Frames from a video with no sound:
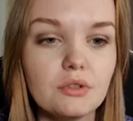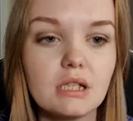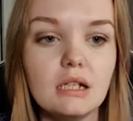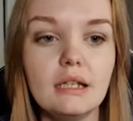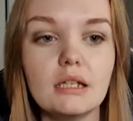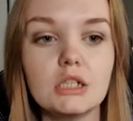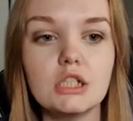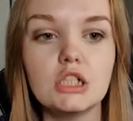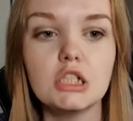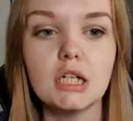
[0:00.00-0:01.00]
It's kind of like a
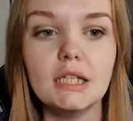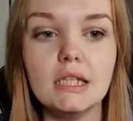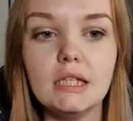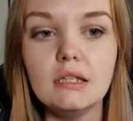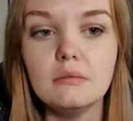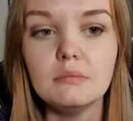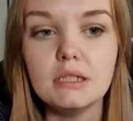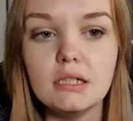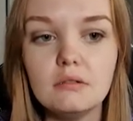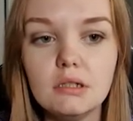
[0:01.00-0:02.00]
shiny
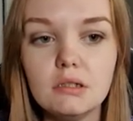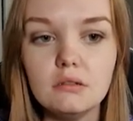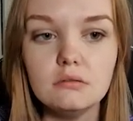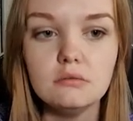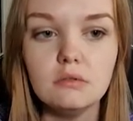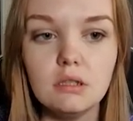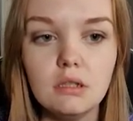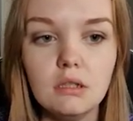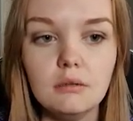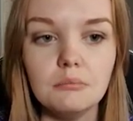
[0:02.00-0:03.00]
material,
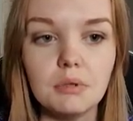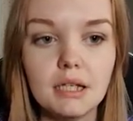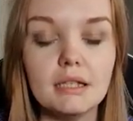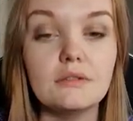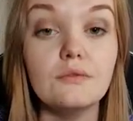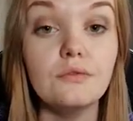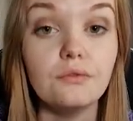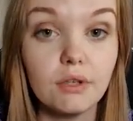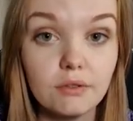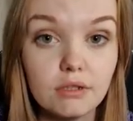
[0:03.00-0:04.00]
but it's
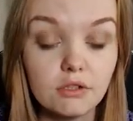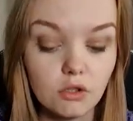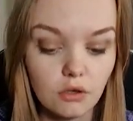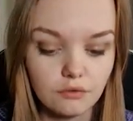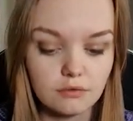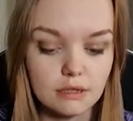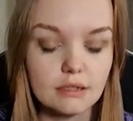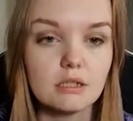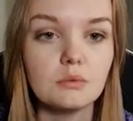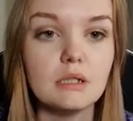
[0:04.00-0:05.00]
very soft. And
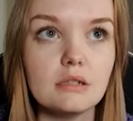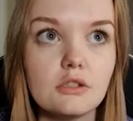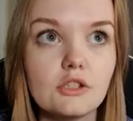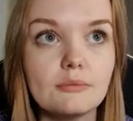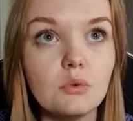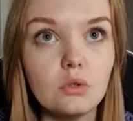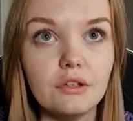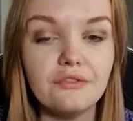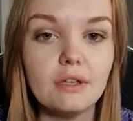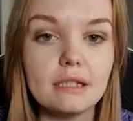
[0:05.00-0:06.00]
this one is smaller
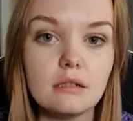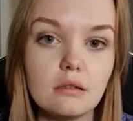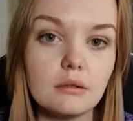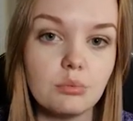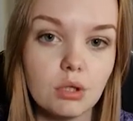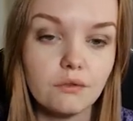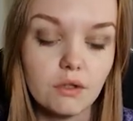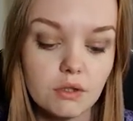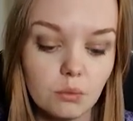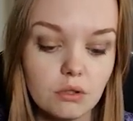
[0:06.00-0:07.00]
fit than the
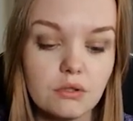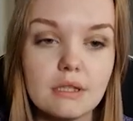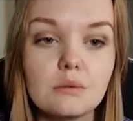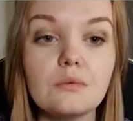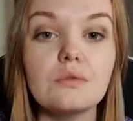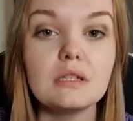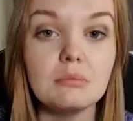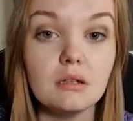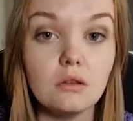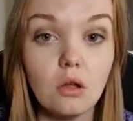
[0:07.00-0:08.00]
previous one, so this one fits
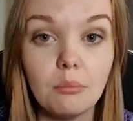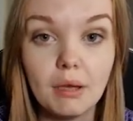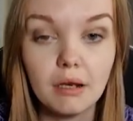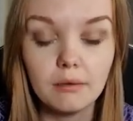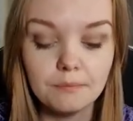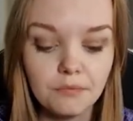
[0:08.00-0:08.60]
me a lot better.